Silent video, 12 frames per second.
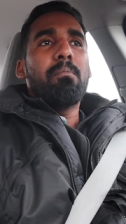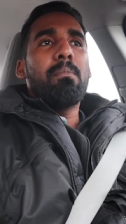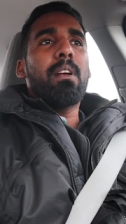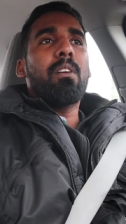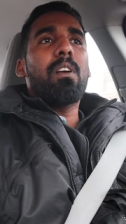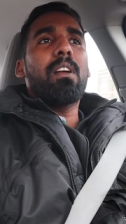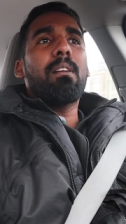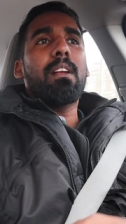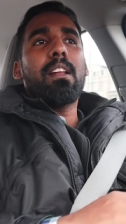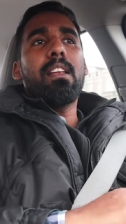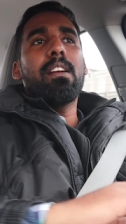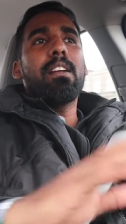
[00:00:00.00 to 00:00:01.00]
Me I go
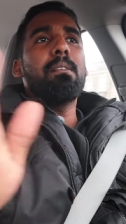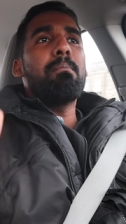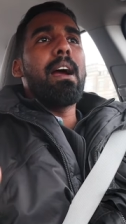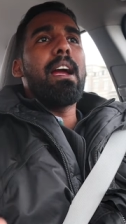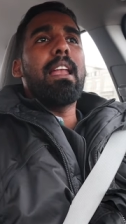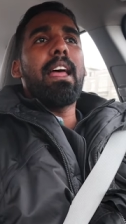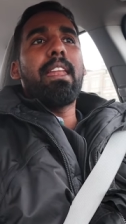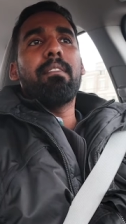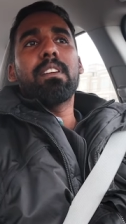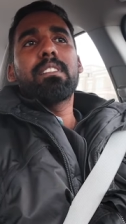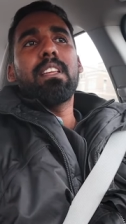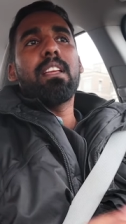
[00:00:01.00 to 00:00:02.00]
clear the barrel and
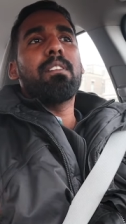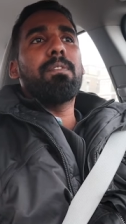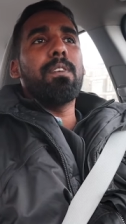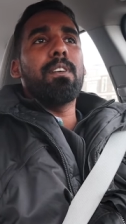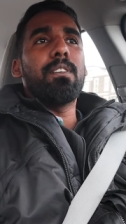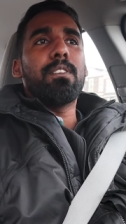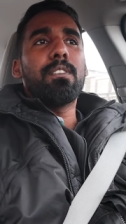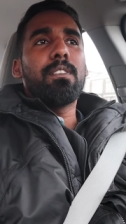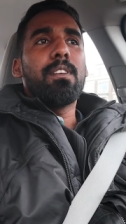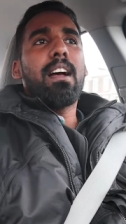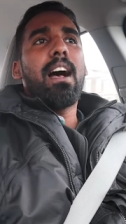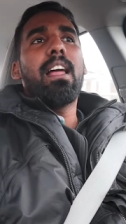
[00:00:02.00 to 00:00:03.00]
everything for
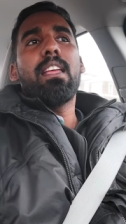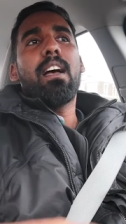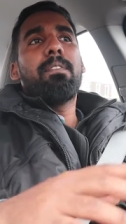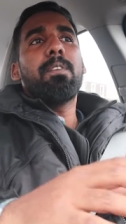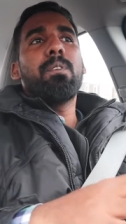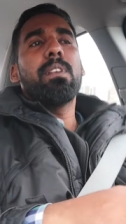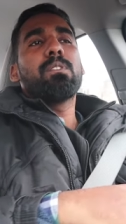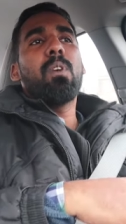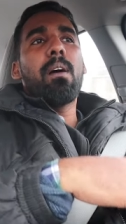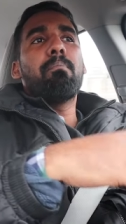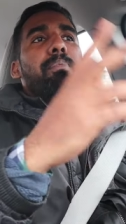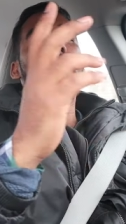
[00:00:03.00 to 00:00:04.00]
you. All you have to do is
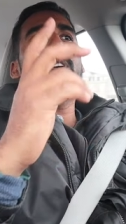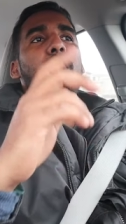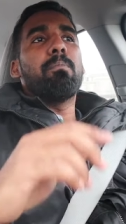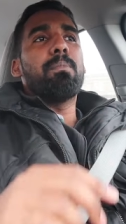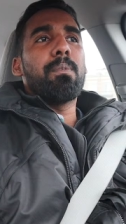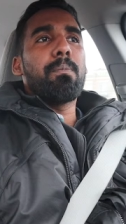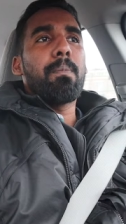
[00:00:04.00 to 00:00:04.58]
go and pick up.